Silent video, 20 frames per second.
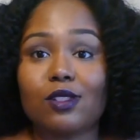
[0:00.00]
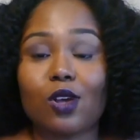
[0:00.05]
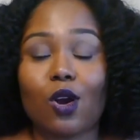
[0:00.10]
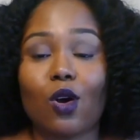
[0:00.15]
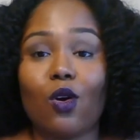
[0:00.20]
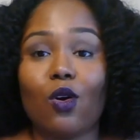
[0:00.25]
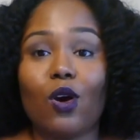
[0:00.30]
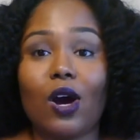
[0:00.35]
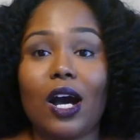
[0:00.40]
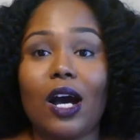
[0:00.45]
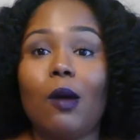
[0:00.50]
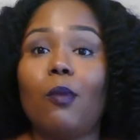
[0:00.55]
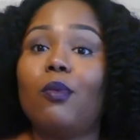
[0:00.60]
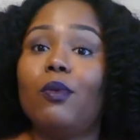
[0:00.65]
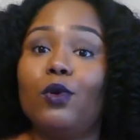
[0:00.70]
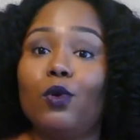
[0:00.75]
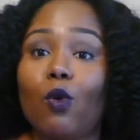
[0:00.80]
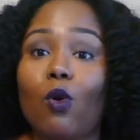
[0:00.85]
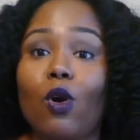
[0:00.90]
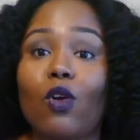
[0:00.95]
so
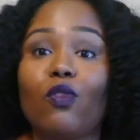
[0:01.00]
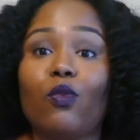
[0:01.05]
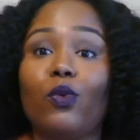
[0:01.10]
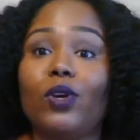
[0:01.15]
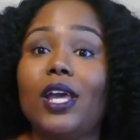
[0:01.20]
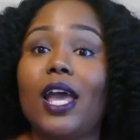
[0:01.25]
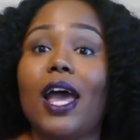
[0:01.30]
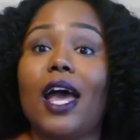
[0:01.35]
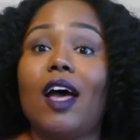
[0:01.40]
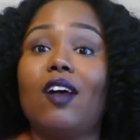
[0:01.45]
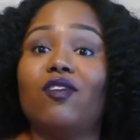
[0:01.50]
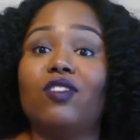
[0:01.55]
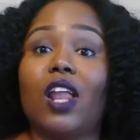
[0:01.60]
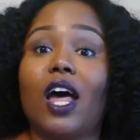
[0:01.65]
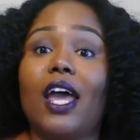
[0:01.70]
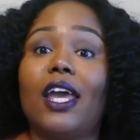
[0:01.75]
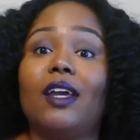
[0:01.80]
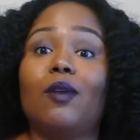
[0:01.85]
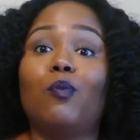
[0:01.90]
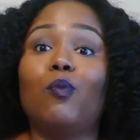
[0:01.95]
up north we have
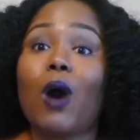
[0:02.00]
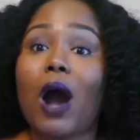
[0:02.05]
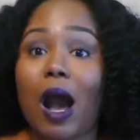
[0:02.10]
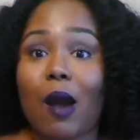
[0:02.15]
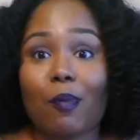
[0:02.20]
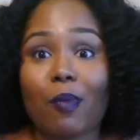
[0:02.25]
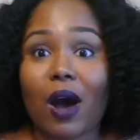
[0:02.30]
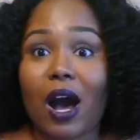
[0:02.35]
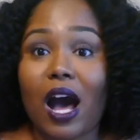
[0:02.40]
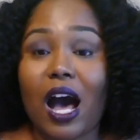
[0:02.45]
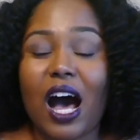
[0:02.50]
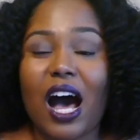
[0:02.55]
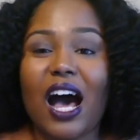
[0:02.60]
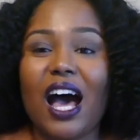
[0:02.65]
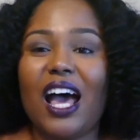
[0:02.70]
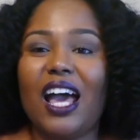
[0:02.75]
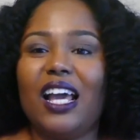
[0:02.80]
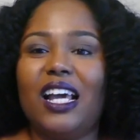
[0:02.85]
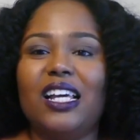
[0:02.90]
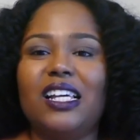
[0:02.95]
like
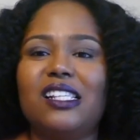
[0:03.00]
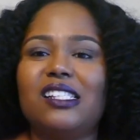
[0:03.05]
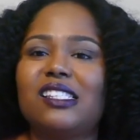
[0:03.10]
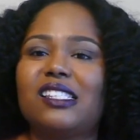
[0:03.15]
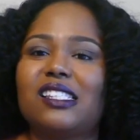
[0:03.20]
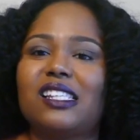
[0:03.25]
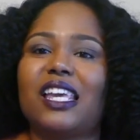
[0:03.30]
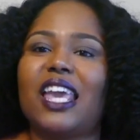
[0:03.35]
Popeyes,